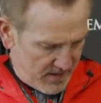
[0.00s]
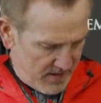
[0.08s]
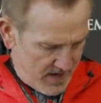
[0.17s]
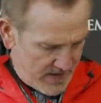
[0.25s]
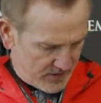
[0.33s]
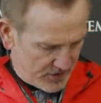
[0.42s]
All
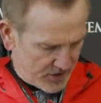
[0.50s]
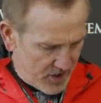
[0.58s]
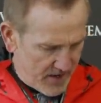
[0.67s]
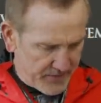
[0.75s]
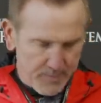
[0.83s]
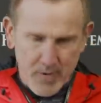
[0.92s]
right, just
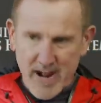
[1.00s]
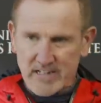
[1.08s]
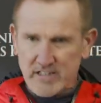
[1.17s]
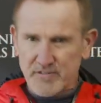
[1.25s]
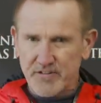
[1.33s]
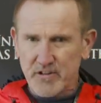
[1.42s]
got off the
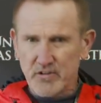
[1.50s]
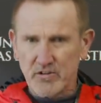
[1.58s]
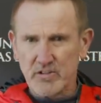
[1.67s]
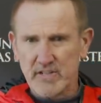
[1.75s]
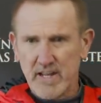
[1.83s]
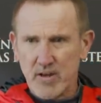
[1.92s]
practice field.
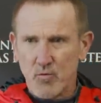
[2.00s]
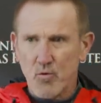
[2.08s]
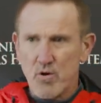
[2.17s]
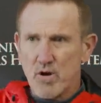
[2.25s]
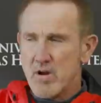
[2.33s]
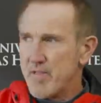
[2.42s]
Good day of
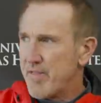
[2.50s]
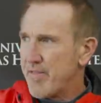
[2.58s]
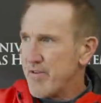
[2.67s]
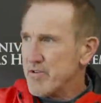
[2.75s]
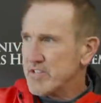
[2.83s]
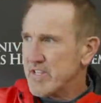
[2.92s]
work on
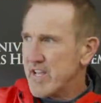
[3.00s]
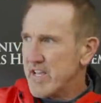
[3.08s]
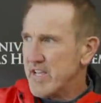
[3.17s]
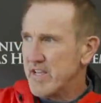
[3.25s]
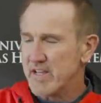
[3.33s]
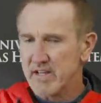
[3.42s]

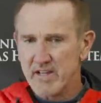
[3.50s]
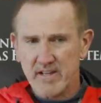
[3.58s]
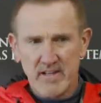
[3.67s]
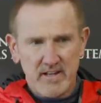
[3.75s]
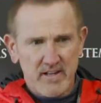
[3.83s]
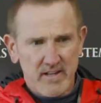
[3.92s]
Thursday.
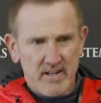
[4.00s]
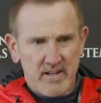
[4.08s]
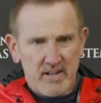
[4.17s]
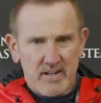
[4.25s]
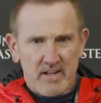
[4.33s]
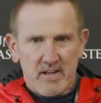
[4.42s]

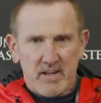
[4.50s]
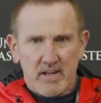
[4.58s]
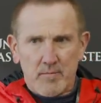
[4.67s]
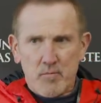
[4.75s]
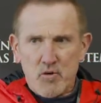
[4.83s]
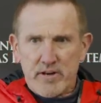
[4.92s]
A
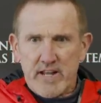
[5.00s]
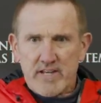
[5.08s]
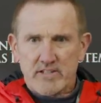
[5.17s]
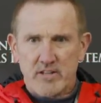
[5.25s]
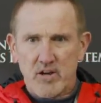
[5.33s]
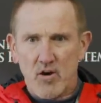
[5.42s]
couple more
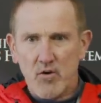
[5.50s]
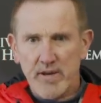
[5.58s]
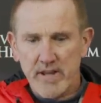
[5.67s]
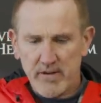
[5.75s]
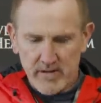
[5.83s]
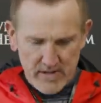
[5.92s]
days to go
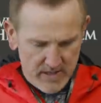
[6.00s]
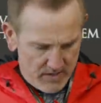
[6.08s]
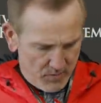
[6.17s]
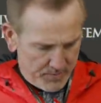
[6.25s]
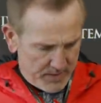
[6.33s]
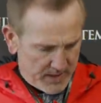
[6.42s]
here, and
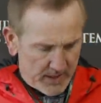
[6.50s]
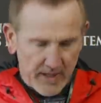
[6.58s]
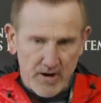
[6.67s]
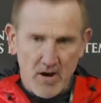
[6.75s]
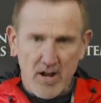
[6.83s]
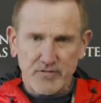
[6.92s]
we'll be
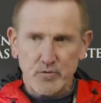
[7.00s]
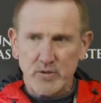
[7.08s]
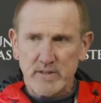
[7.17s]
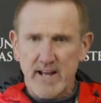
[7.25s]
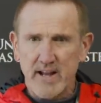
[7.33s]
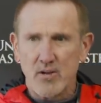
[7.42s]
kicking it off. So
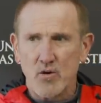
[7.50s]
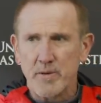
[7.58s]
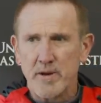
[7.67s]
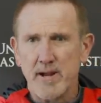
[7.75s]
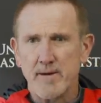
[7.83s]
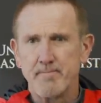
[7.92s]
with that, I'll
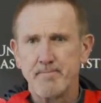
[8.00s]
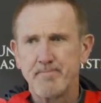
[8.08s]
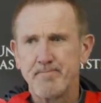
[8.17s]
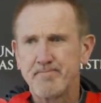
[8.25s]
open it up.